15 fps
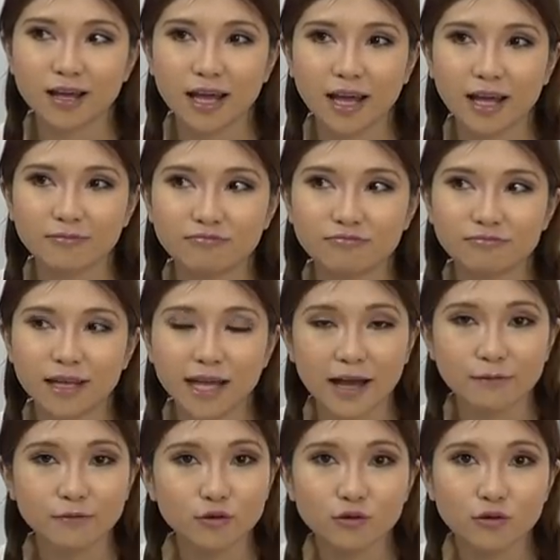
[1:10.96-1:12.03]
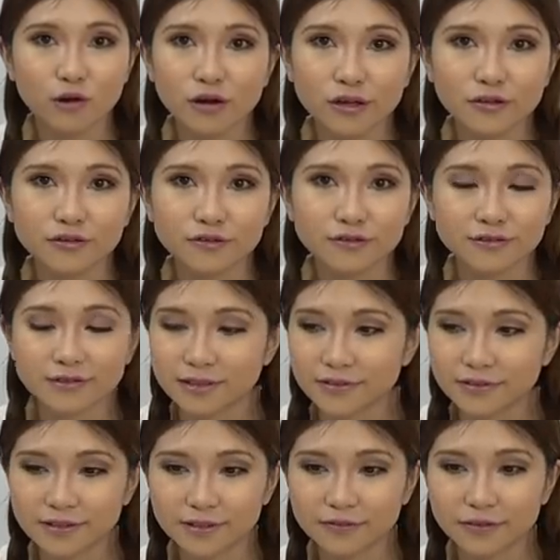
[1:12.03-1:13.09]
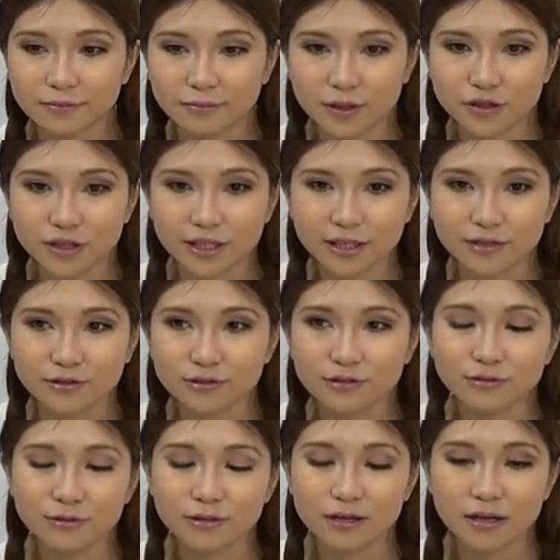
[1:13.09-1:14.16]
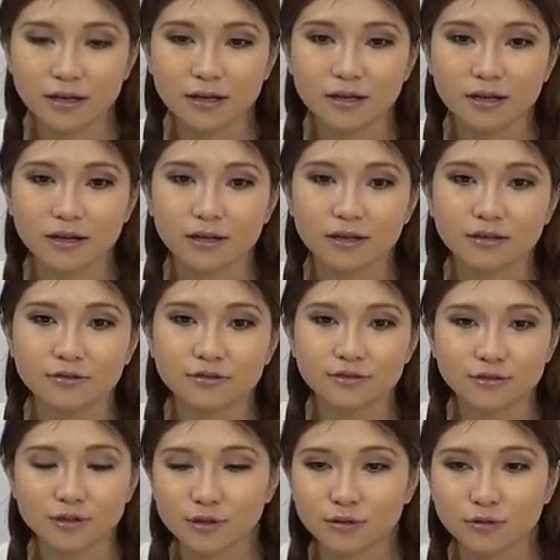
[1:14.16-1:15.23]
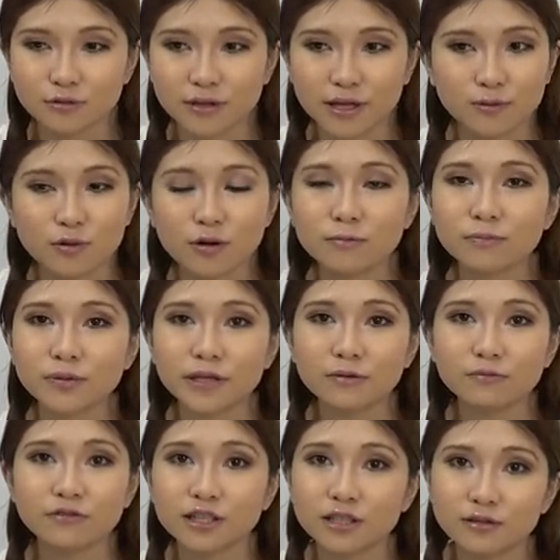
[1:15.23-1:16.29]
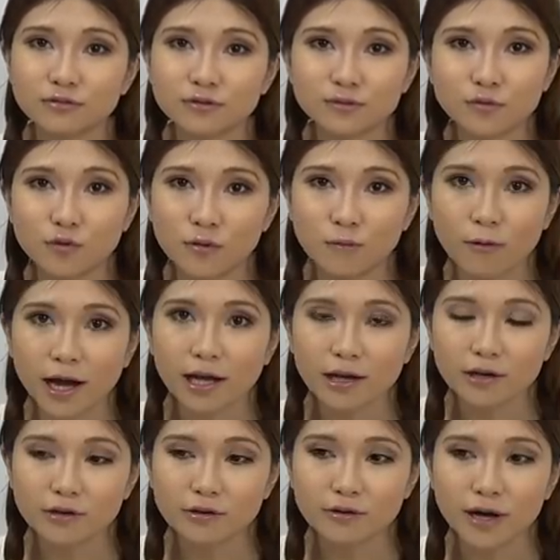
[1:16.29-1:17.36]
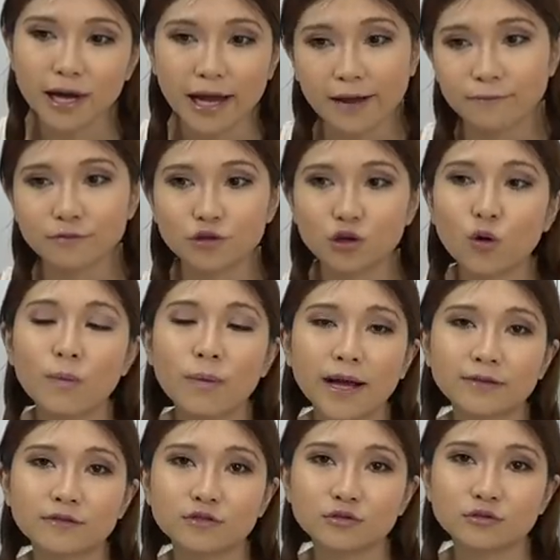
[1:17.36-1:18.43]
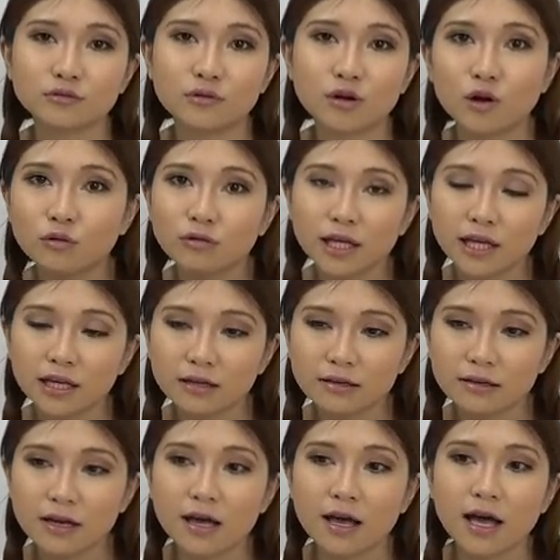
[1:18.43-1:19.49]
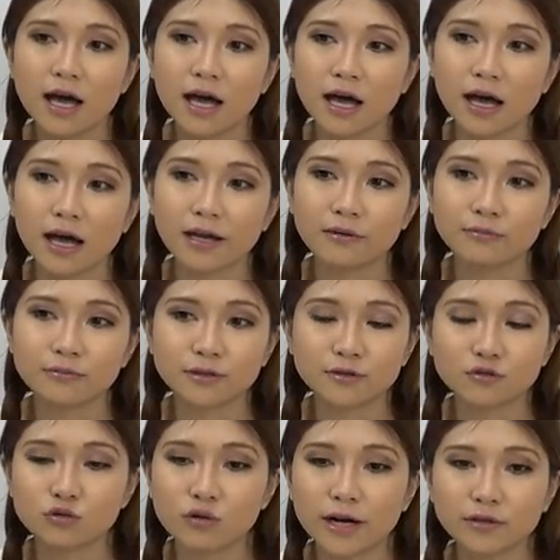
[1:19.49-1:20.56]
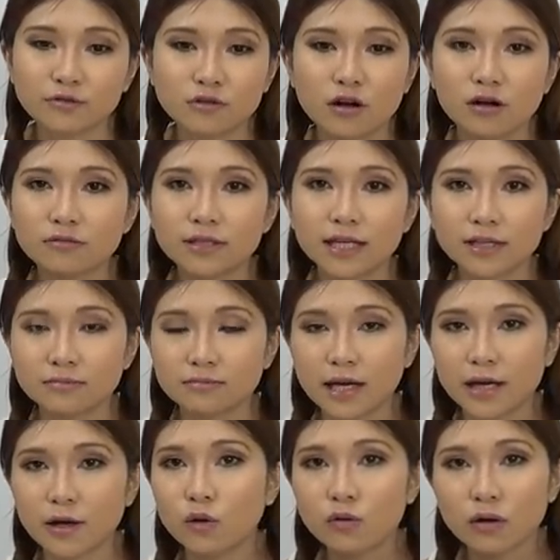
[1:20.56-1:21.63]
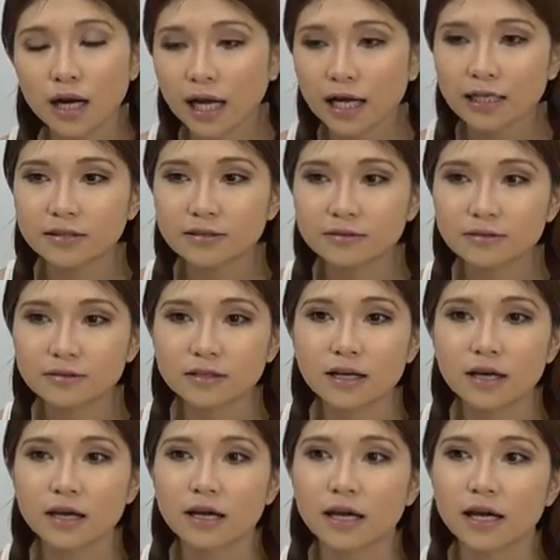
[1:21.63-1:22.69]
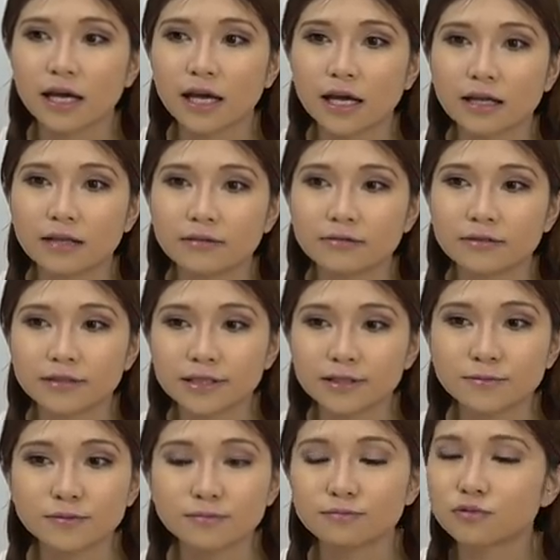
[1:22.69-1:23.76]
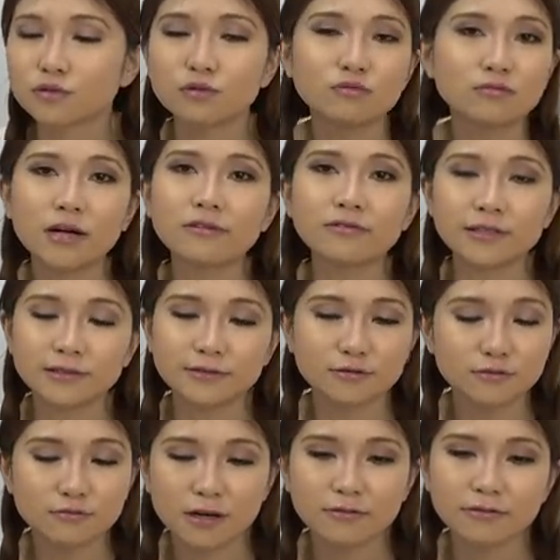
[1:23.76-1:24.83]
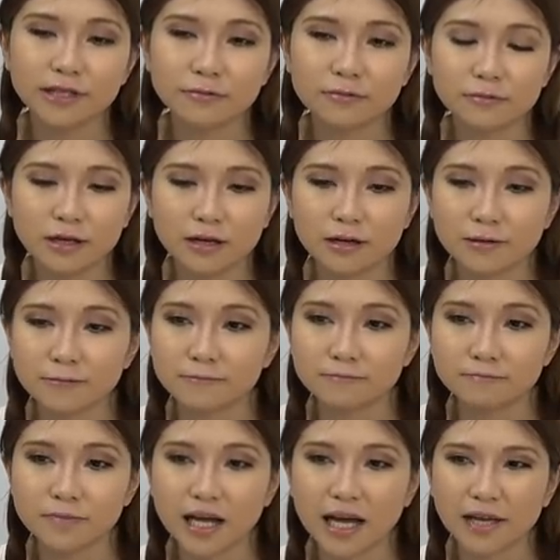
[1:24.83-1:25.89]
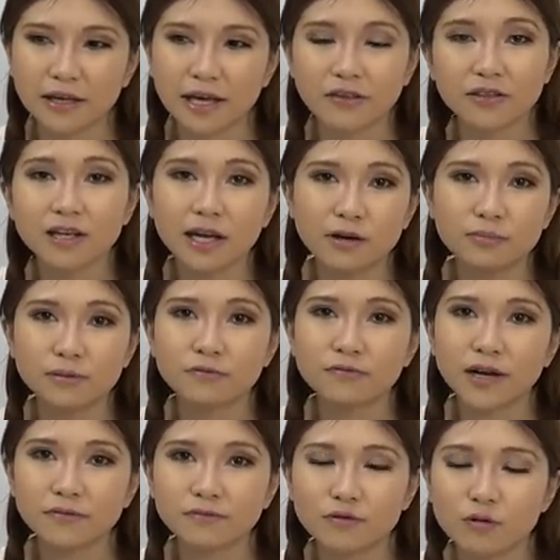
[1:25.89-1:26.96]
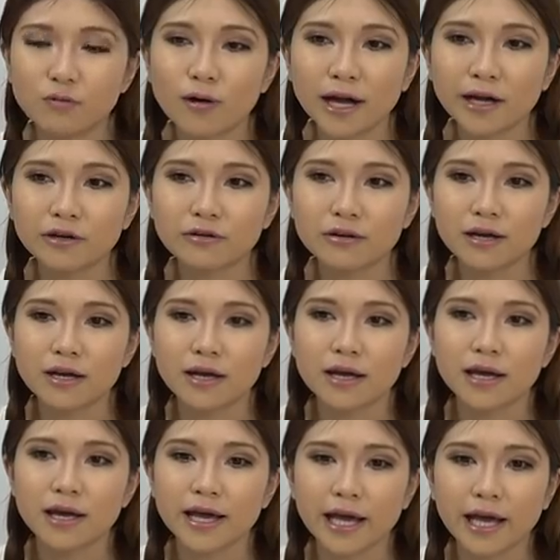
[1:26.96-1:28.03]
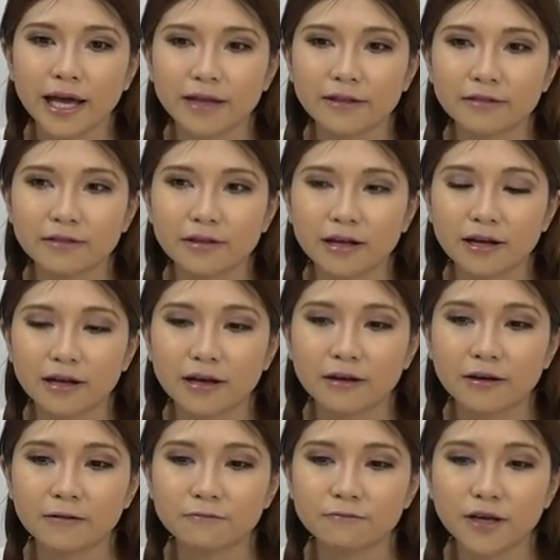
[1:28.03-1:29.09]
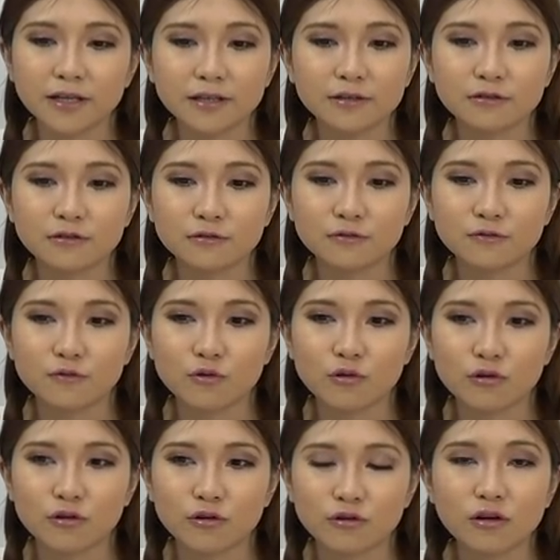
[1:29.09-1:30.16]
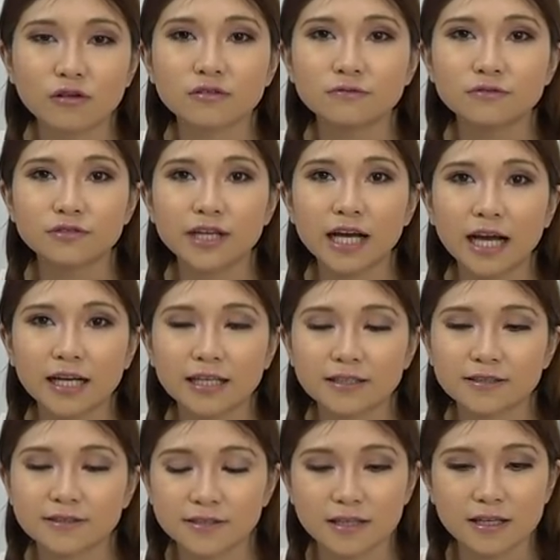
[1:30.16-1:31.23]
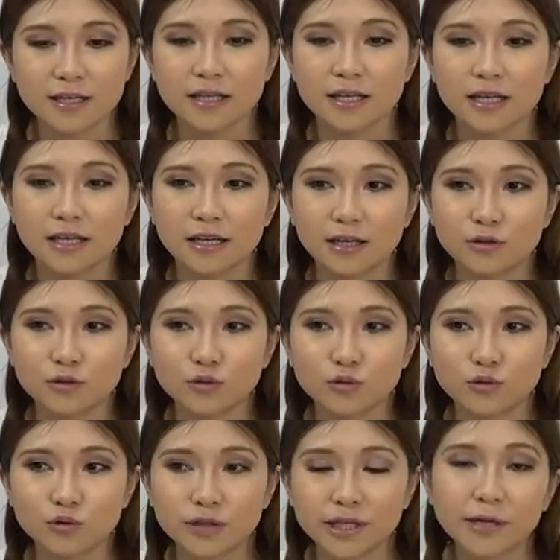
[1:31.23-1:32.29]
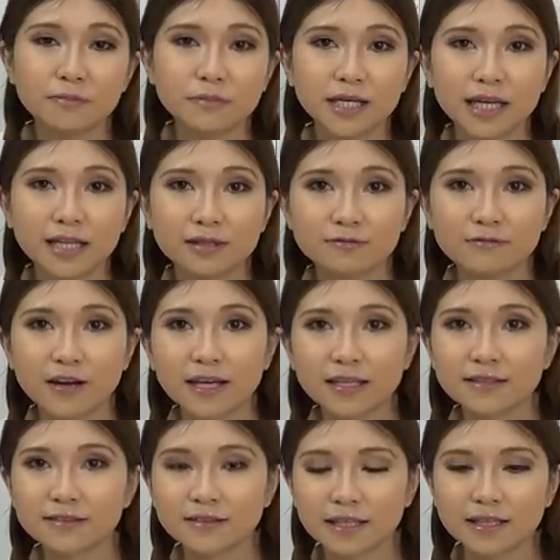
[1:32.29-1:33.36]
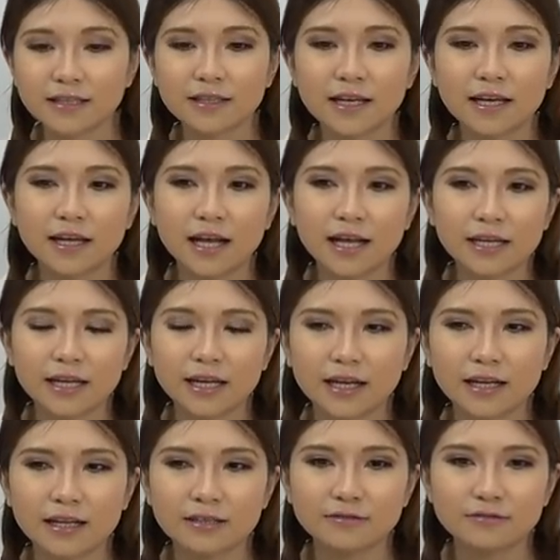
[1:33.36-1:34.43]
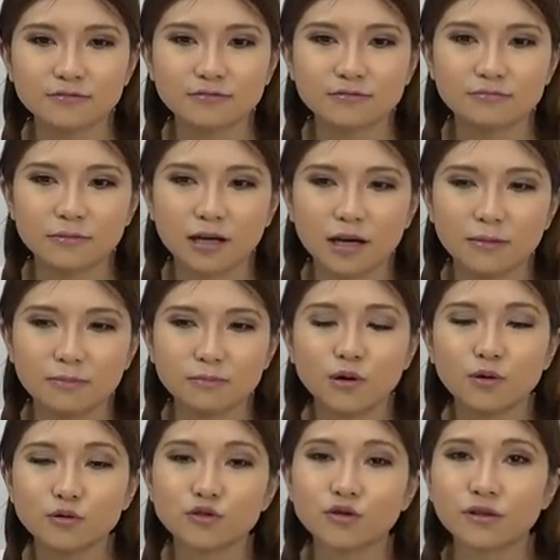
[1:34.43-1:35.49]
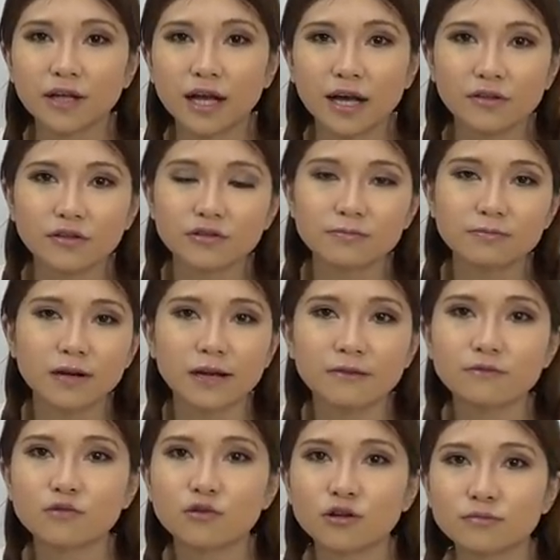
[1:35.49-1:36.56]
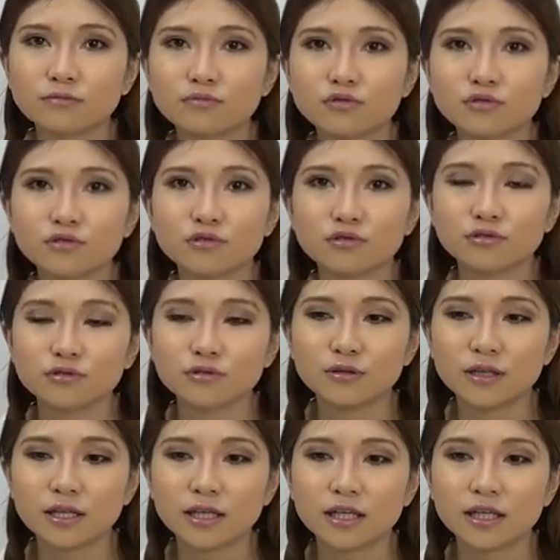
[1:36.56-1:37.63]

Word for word: and they have good lawyers. There's nothing much I can do, so there won't be videos for a while. I have to go back to coding. I was trying to contact my old clients, and it seems don't worry, don't worry. Uh, I I think I'll be fine for a while and uh, thank you for a lot of you guys uh, who give me advice saying that I can uh, post on other platform to